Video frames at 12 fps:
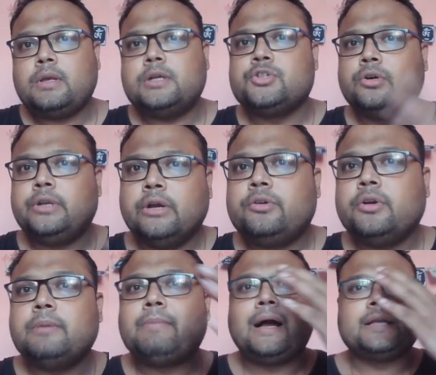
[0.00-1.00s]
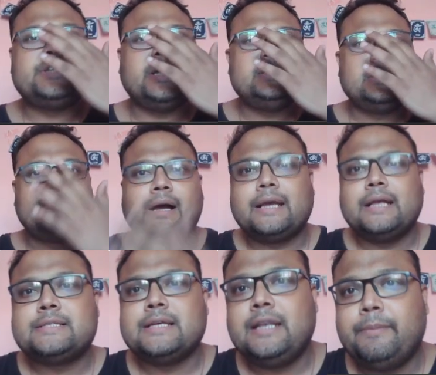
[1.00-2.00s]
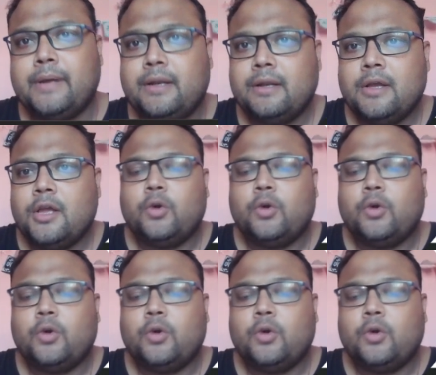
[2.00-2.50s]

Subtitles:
So due to the change in market sentiment,